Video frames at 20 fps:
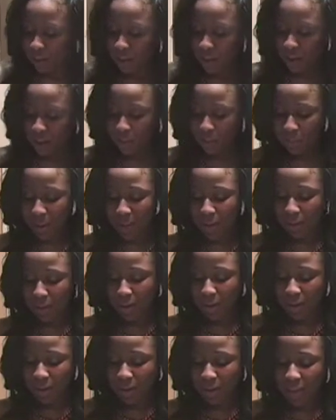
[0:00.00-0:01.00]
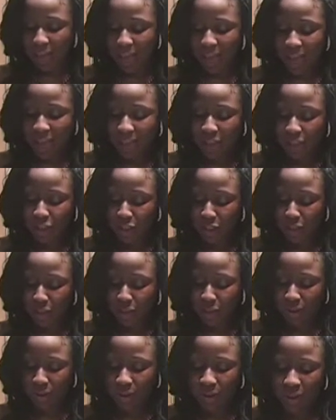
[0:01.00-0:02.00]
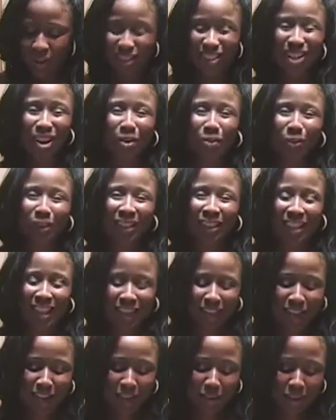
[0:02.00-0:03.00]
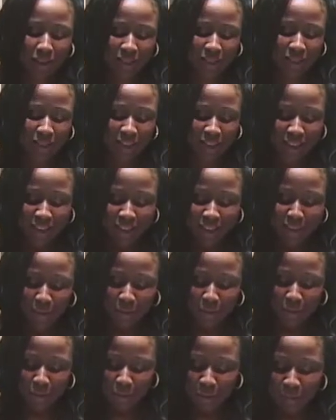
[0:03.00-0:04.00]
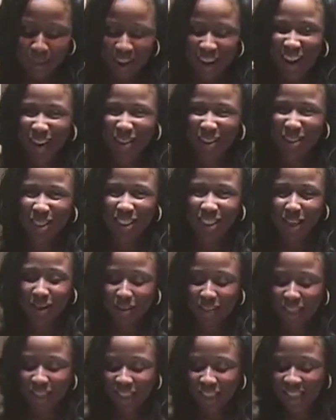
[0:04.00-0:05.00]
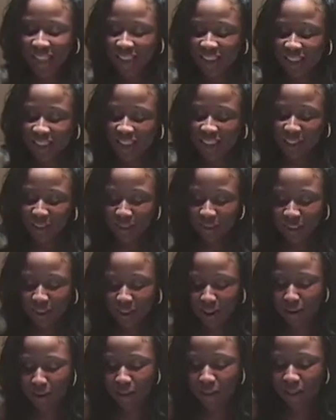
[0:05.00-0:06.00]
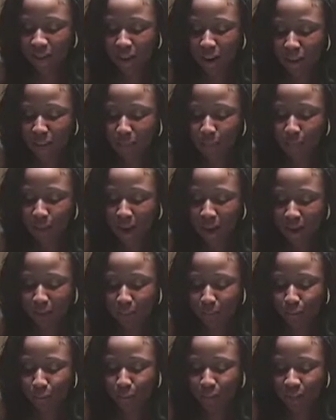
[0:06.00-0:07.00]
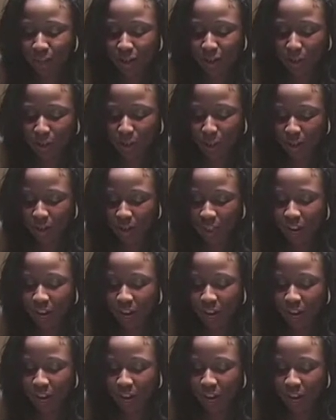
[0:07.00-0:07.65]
I know a lot of children don't really eat carrots anymore. I'm like, are you serious? I used to love carrots. They're all bright and pretty and orange.